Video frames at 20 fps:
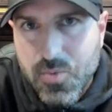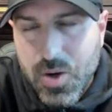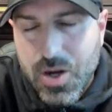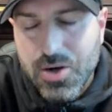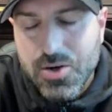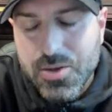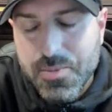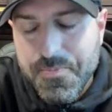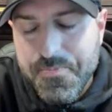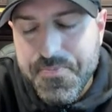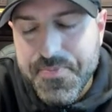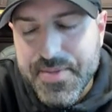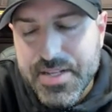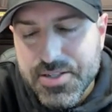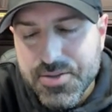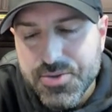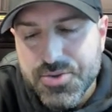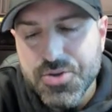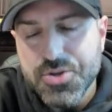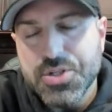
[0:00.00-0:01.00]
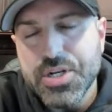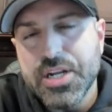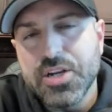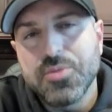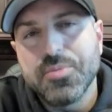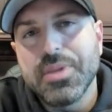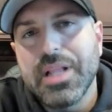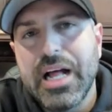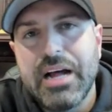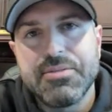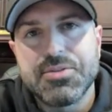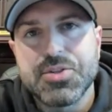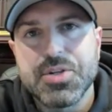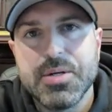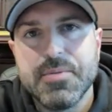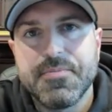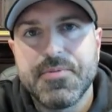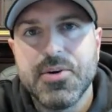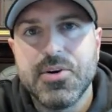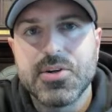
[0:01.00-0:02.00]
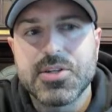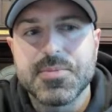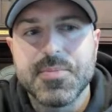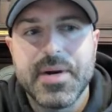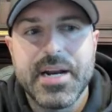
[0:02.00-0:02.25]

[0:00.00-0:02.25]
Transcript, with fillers: Welcome to the True Trading Group live stream, folks.